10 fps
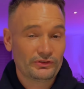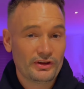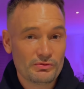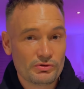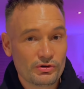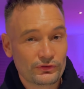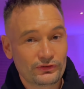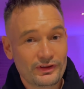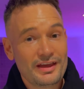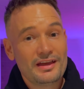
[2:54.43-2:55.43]
So that one
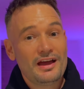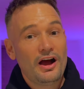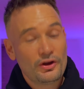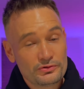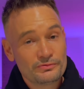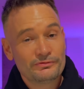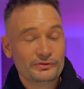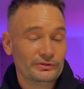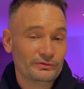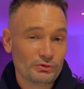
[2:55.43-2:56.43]
costs
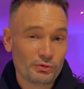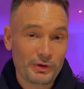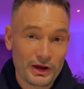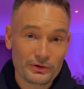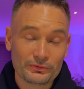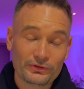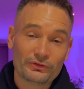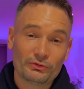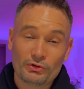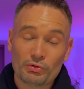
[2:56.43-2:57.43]
£154,
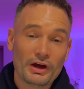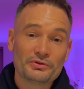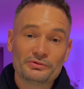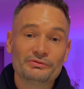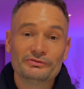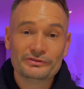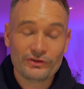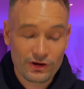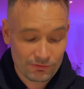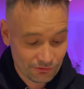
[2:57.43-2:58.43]
or call it
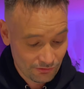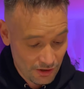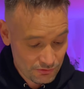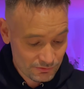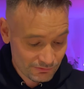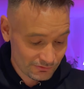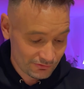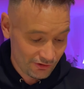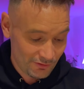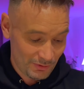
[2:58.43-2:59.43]
155. So
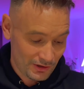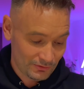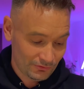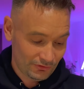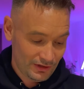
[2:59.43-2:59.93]
£155